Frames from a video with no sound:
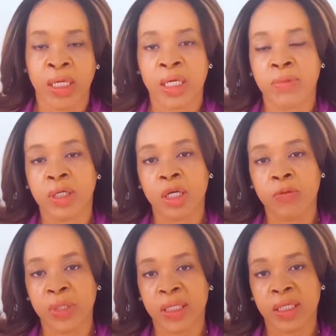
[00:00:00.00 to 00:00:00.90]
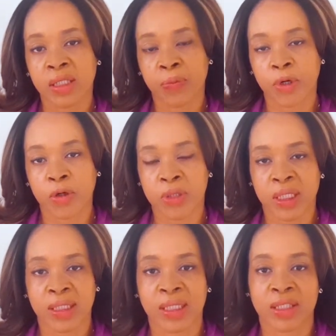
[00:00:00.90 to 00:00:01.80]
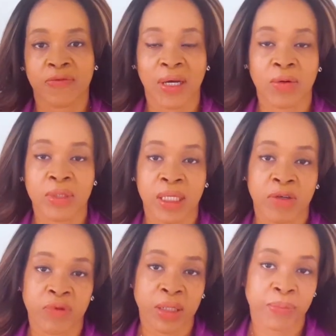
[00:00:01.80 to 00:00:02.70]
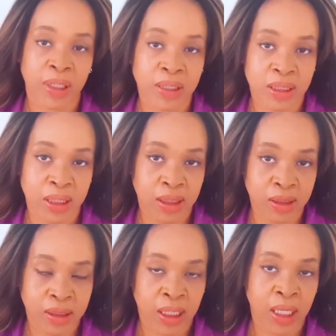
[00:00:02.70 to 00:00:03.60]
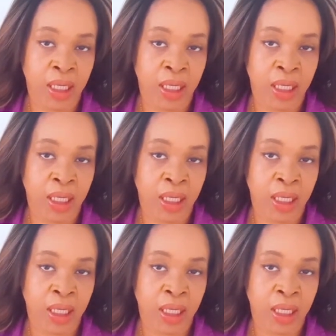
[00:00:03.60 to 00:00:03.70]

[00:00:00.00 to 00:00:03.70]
Hemoglobin is a protein that's found in red blood cells.